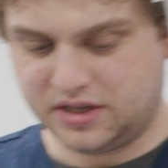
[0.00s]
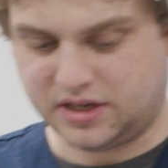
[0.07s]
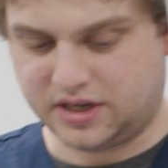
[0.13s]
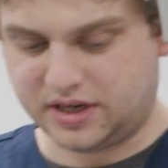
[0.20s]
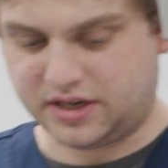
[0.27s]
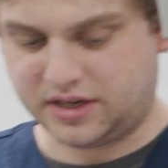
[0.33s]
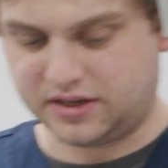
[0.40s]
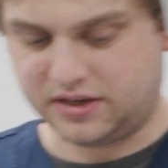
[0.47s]

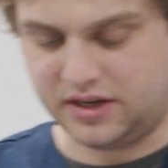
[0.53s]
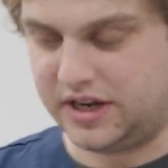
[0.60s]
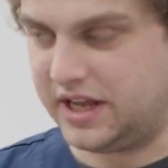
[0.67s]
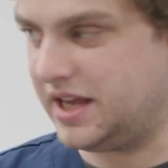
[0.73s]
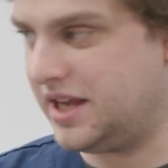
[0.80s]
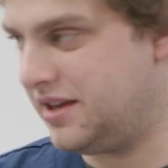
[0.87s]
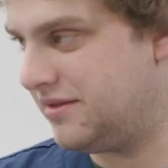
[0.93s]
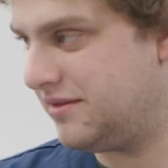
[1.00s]
uh,
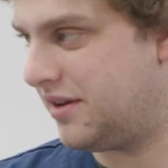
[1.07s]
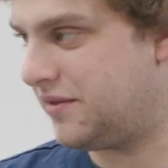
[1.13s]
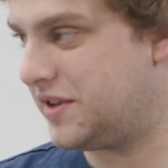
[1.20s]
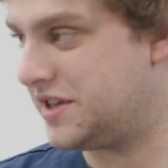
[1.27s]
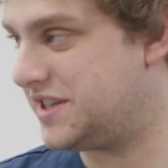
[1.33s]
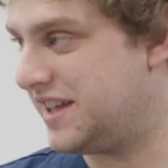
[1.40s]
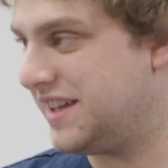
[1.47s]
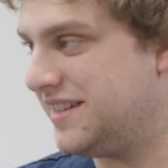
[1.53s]
knee of
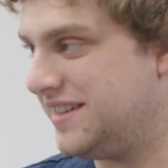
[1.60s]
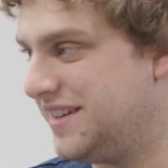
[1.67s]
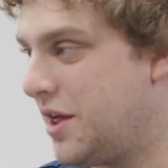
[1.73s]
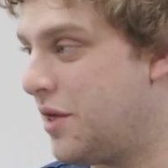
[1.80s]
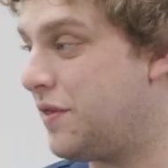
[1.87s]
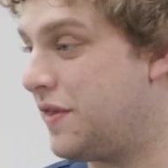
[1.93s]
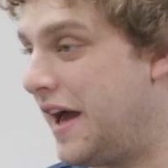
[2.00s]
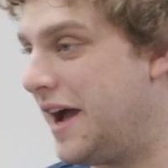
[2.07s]
this
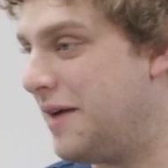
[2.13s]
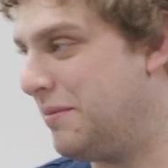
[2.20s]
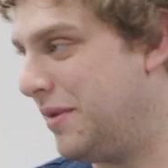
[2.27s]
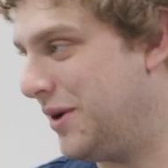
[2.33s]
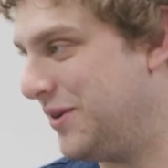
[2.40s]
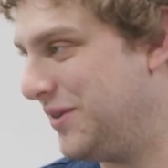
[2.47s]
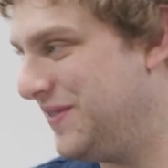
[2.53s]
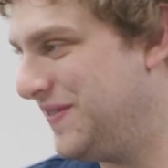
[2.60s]
thigh
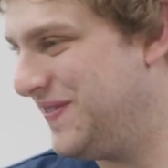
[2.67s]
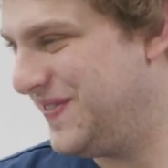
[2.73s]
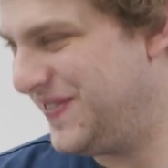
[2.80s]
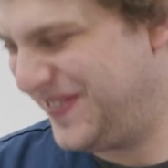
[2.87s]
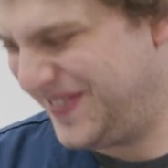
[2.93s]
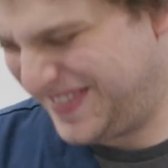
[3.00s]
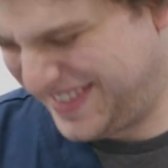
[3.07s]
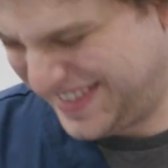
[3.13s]
bone. Yep.
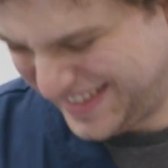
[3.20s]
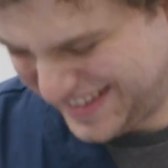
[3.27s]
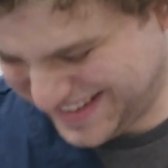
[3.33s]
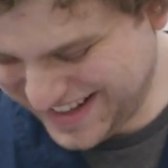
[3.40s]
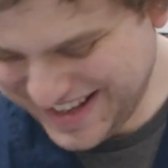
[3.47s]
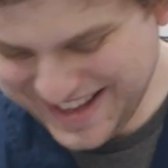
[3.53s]
Yep.